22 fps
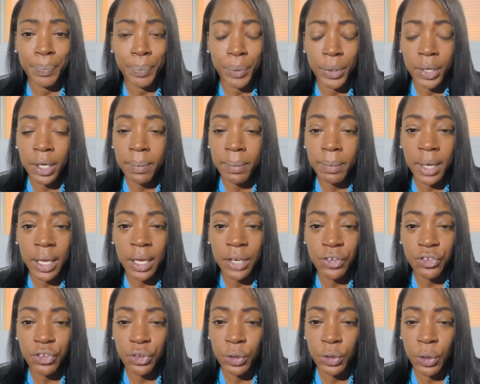pretty
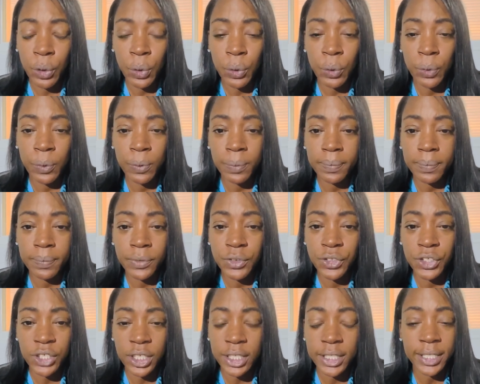much, you know,
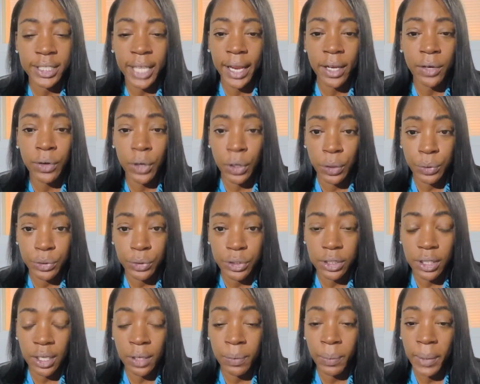just take notes
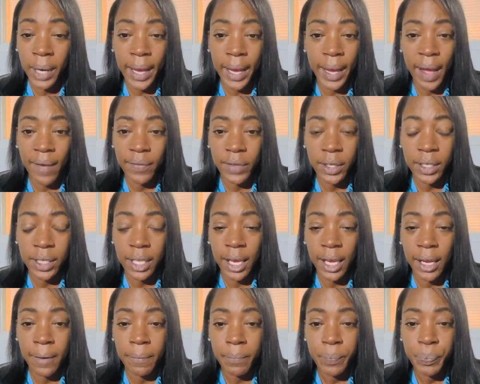is what I have to
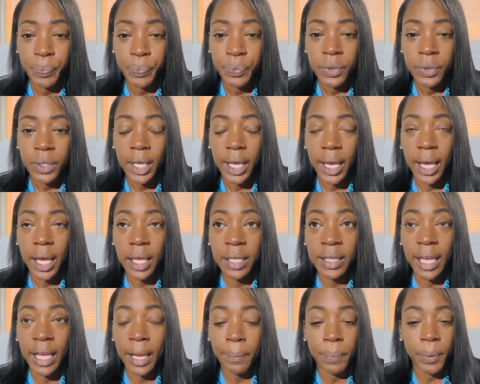say.
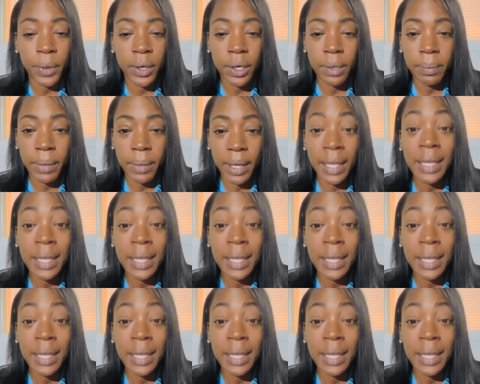They pretty much